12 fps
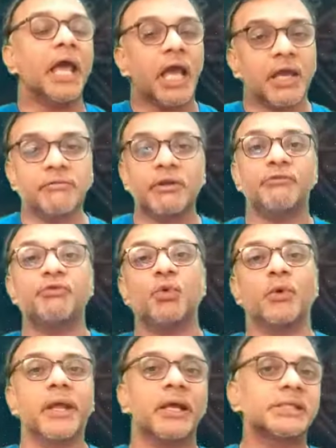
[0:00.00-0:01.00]
every
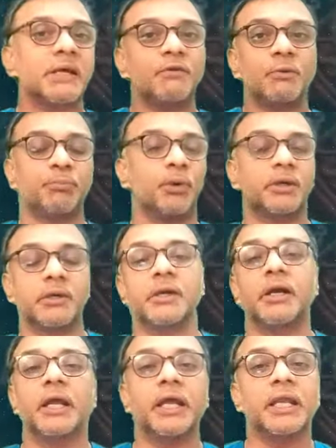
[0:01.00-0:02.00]
few days I would put
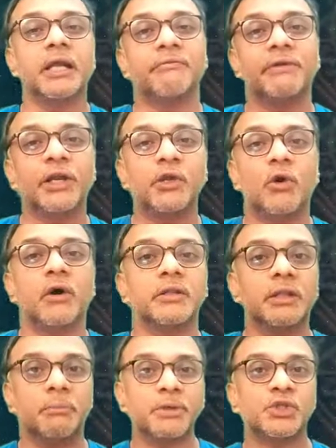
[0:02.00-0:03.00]
in a video on
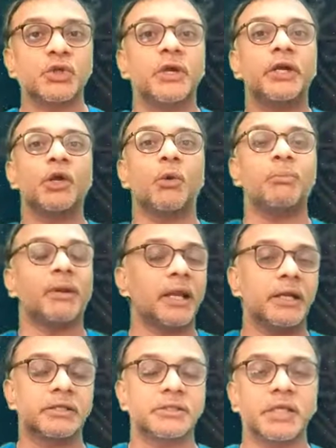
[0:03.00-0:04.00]
the maturity of
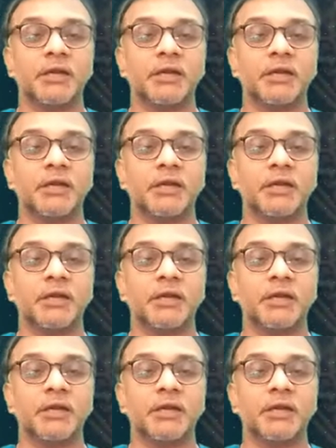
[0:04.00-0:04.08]
planets.